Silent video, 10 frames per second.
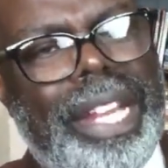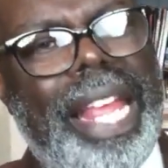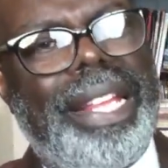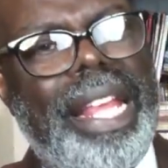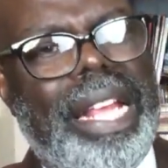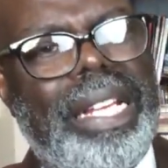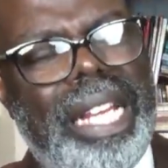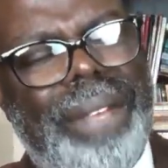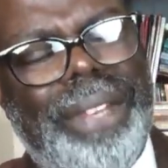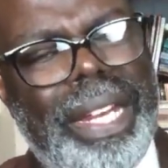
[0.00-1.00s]
that's
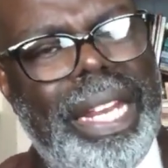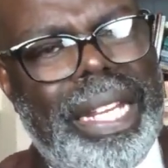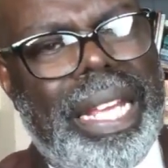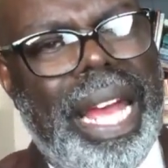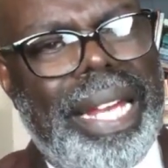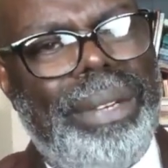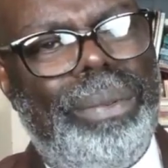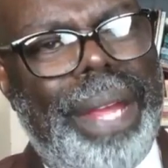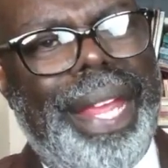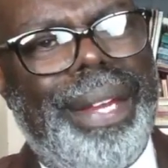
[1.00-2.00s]
living any kind of
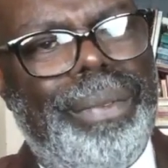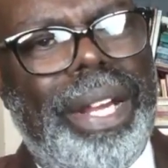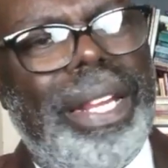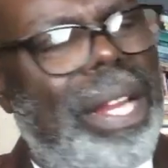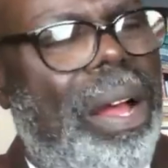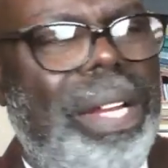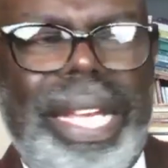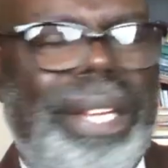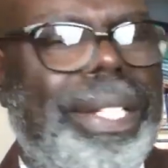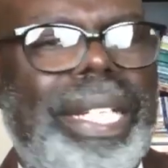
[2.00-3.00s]
way, and what? No, they
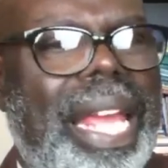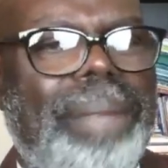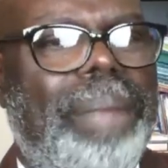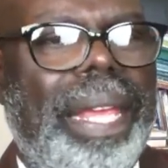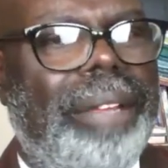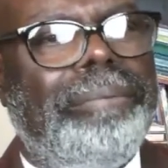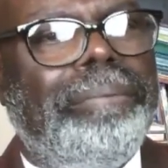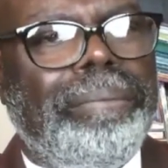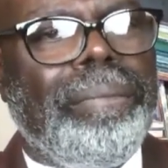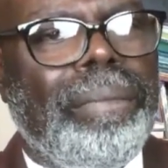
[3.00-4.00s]
couldn't take me.
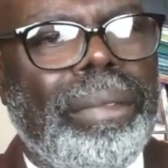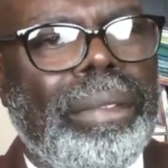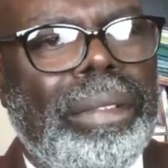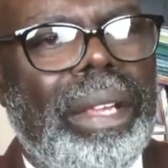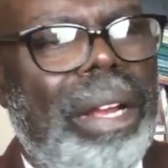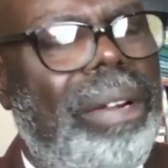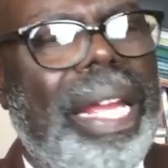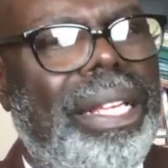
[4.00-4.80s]
All right,